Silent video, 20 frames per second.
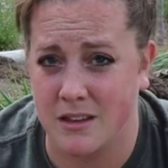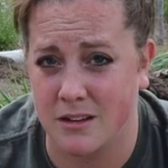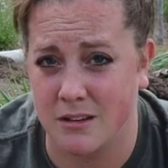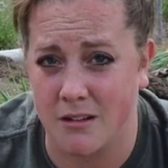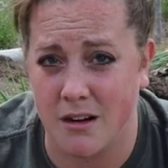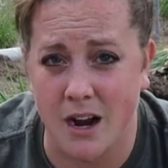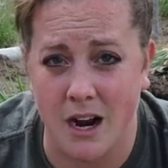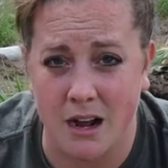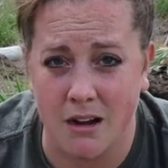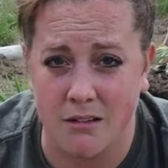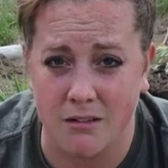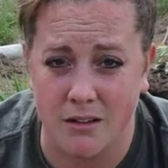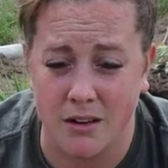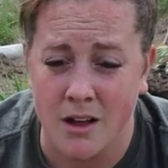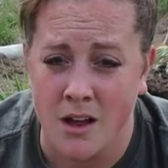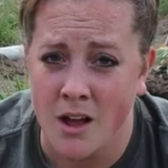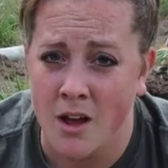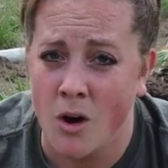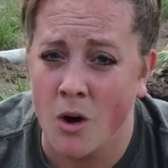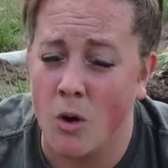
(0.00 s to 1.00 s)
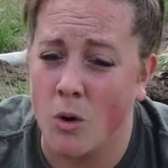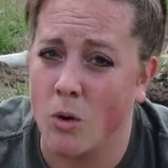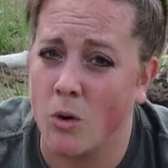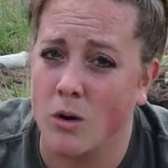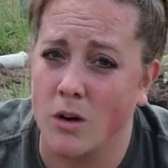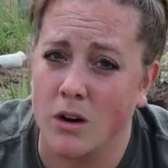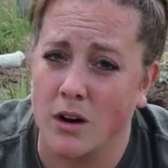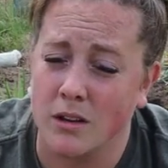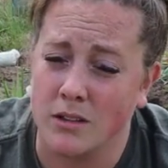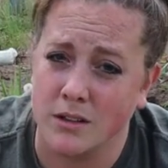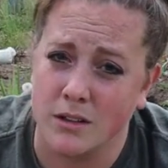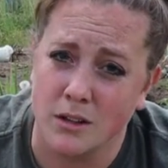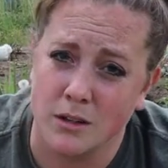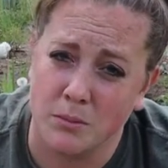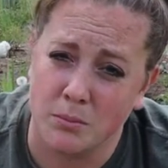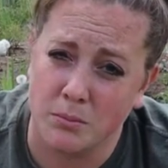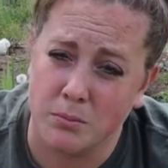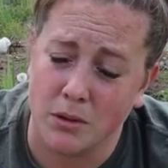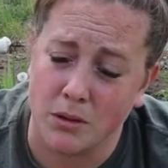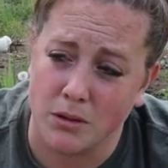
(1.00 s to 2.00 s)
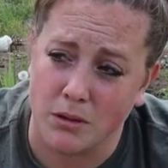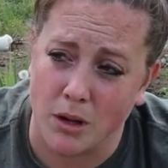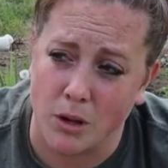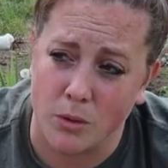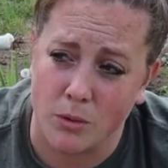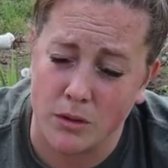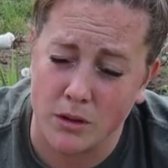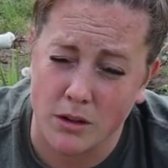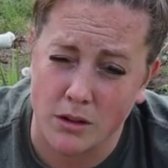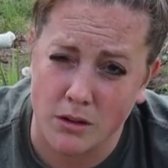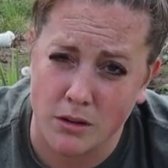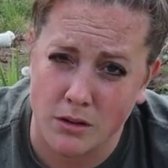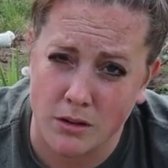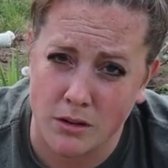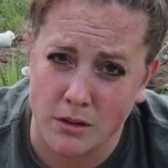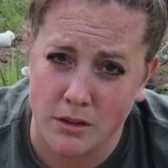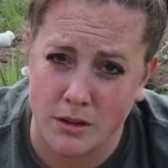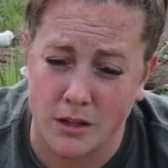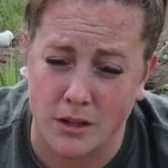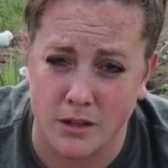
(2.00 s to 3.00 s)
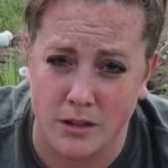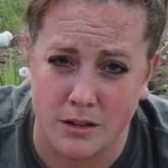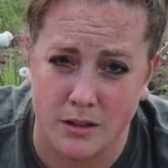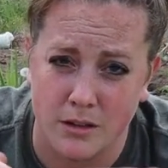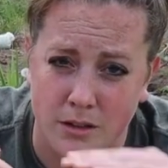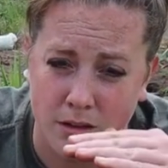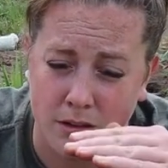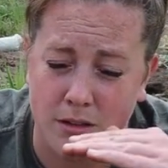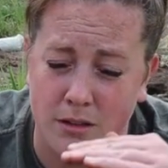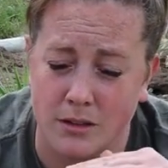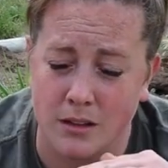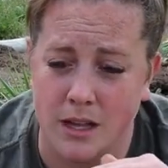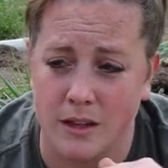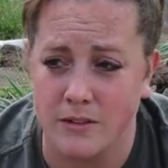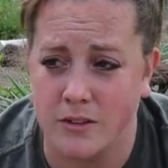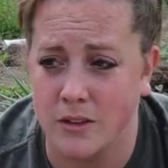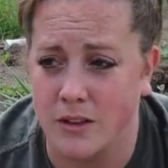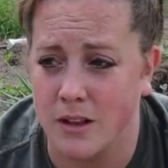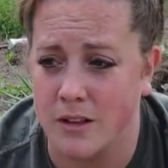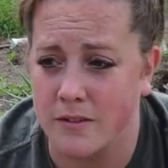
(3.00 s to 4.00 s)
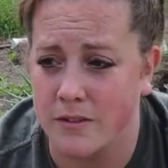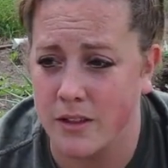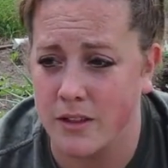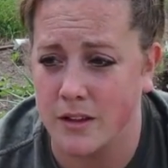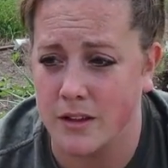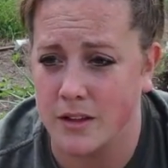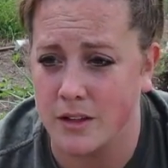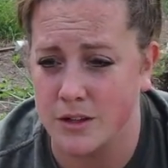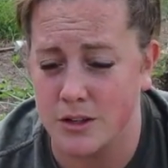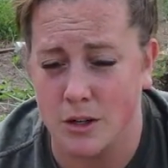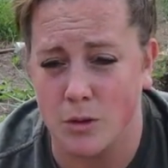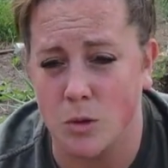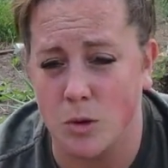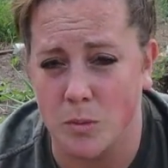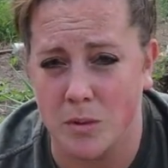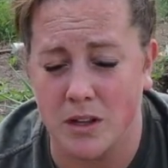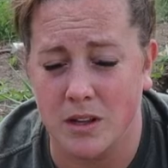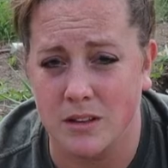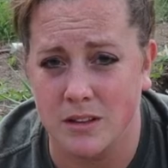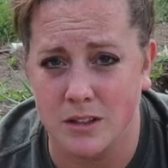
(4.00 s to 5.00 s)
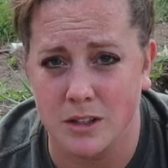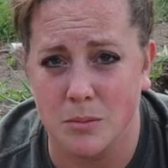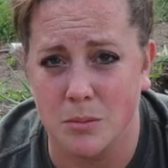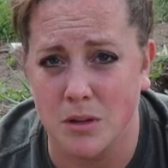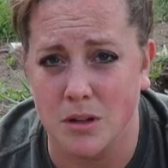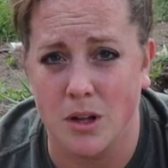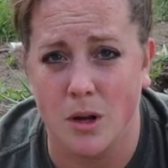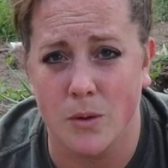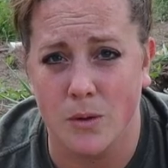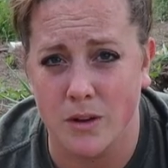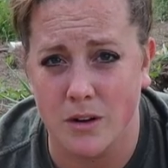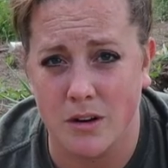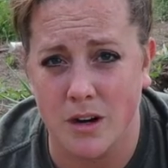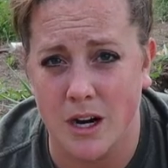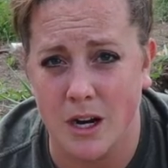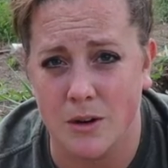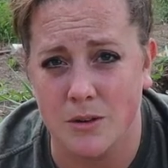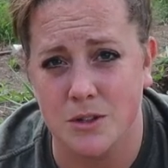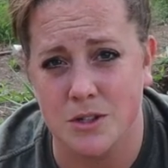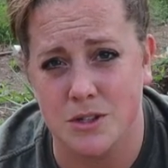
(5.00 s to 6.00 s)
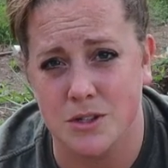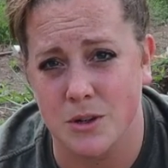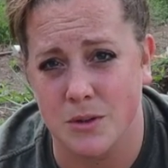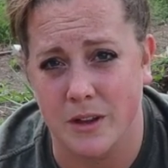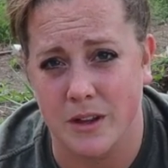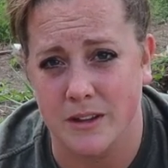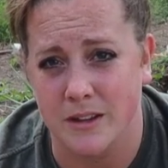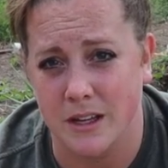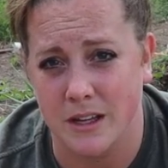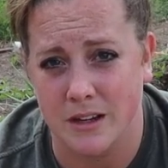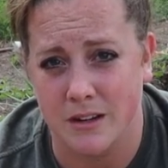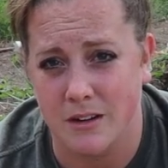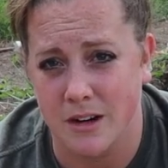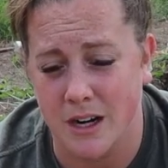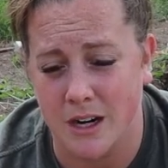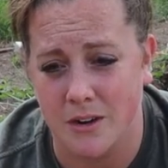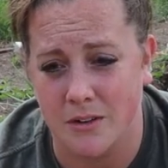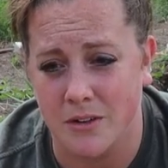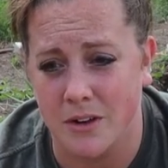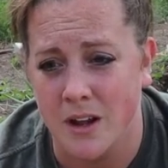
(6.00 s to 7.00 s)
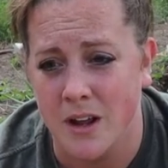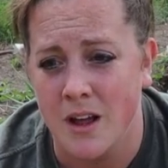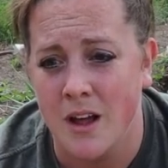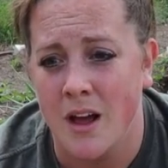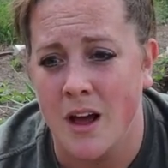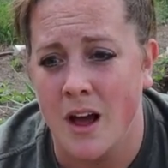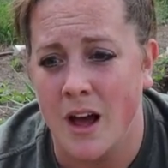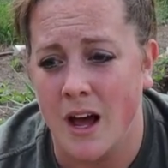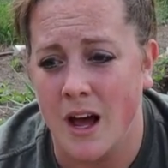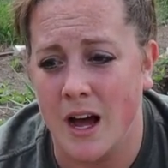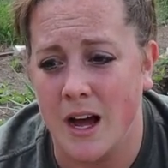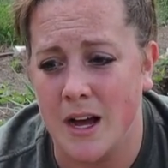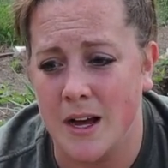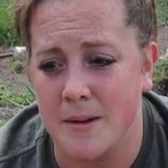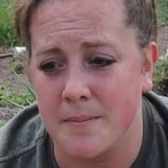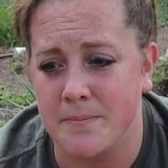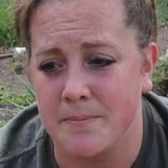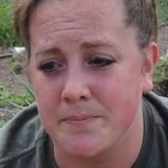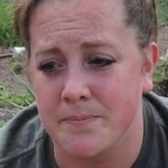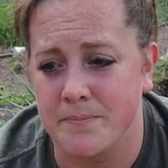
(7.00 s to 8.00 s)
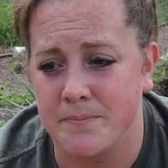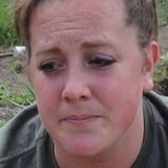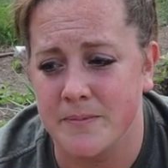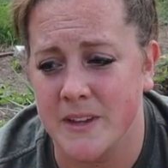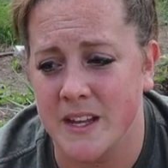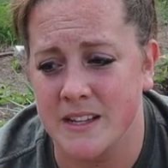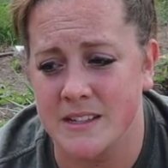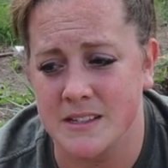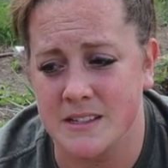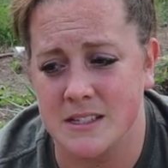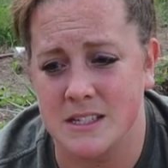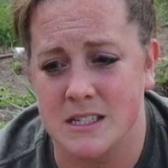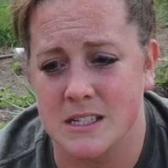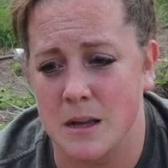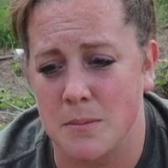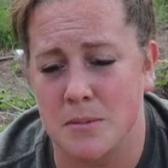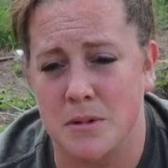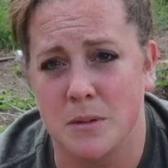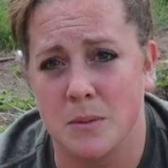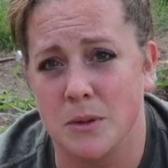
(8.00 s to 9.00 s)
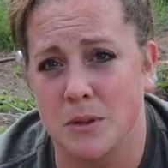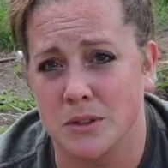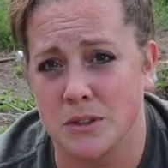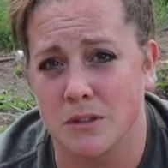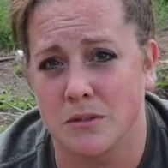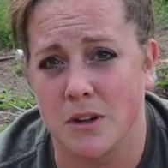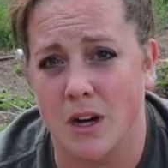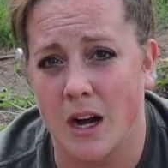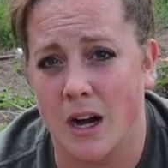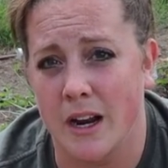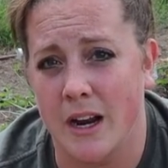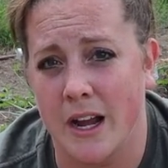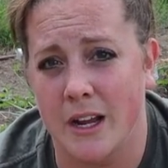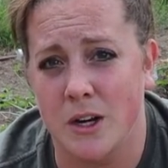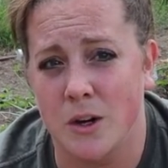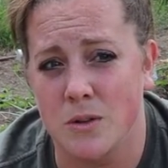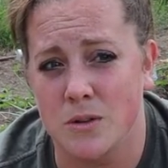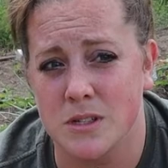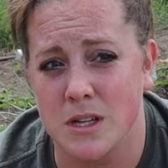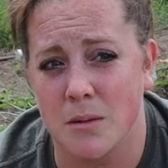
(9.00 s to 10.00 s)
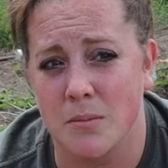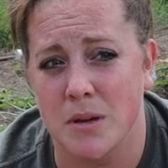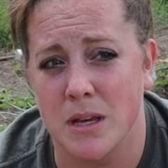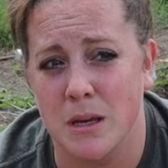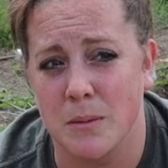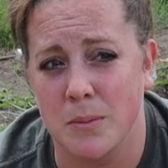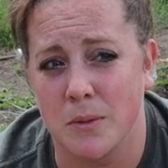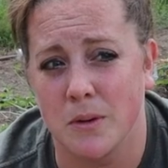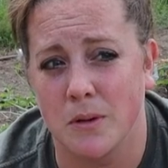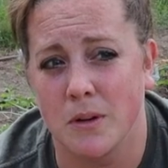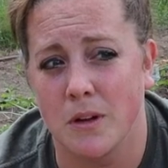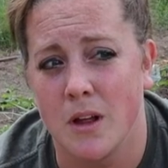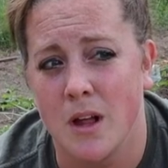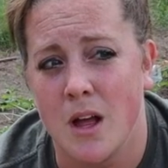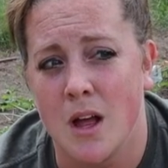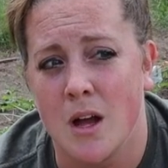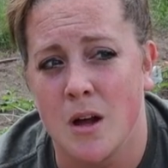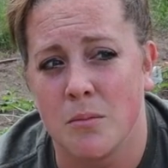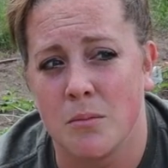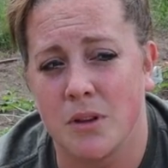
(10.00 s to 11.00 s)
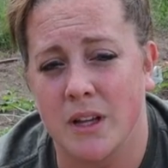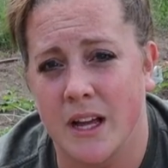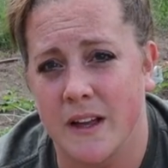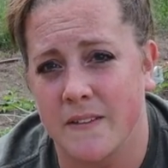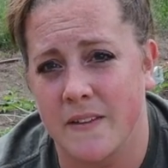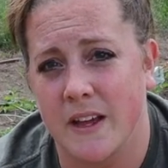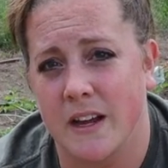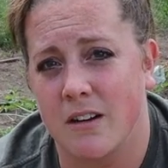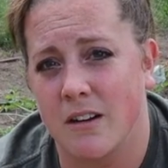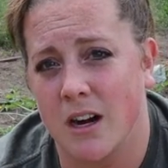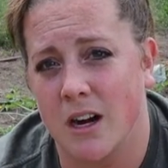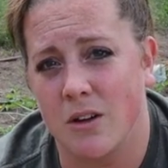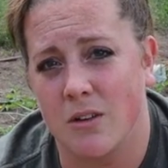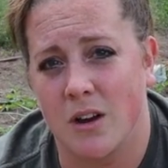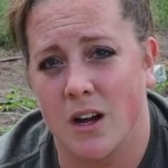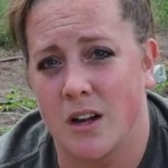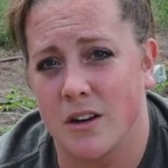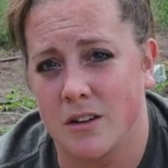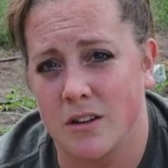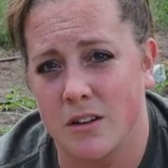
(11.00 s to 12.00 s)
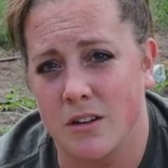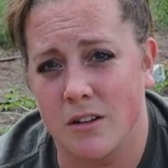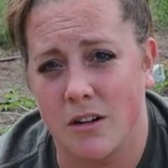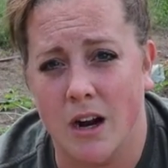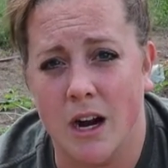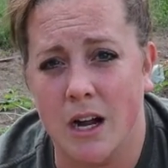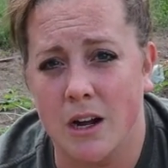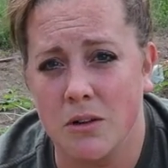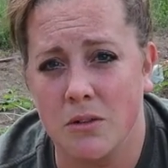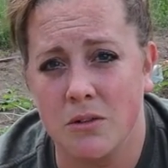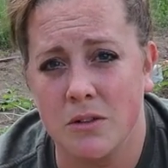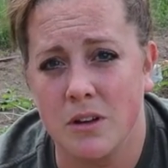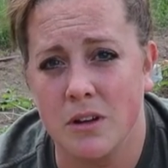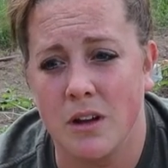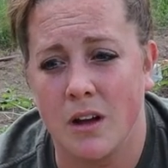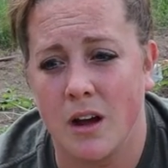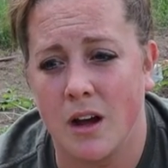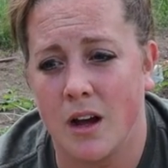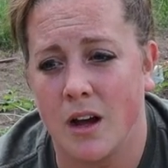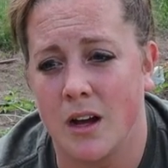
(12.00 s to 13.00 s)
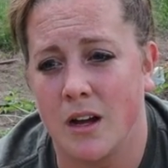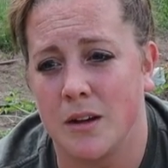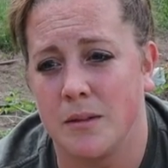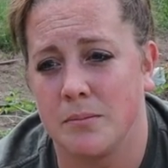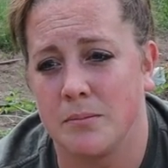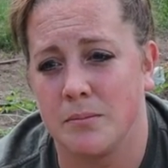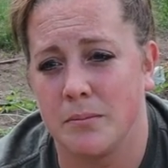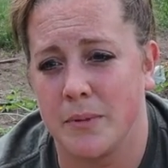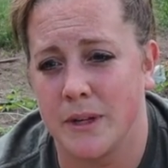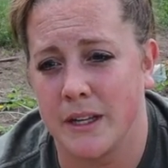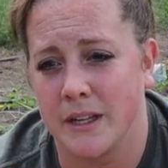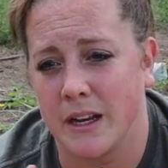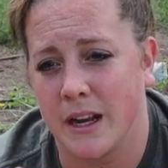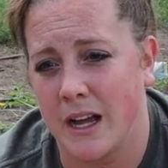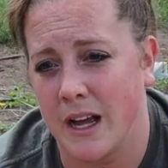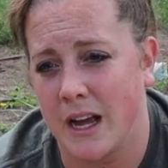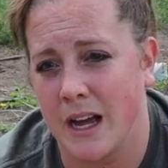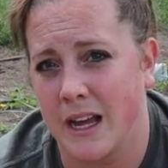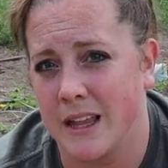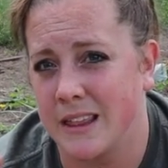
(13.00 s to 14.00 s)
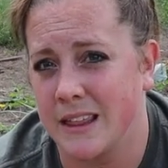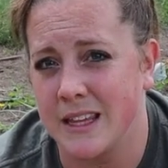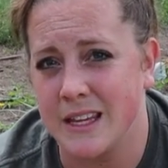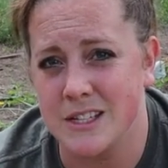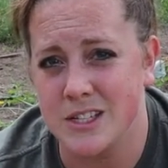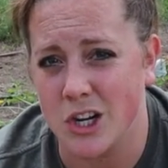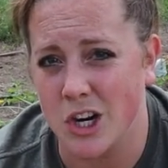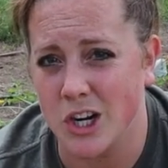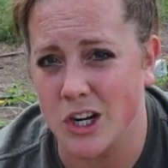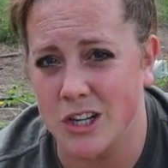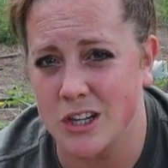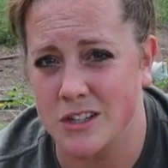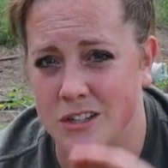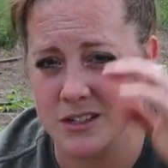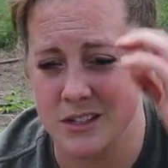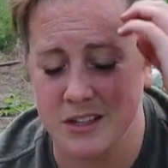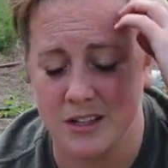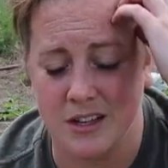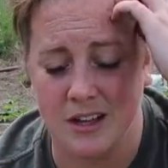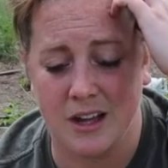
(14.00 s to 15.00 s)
the crown, or a little below the level of the dirt will be a little below the crown, just so that that crown isn't susceptible to rot. I know some people plant that crown underground, but these aren't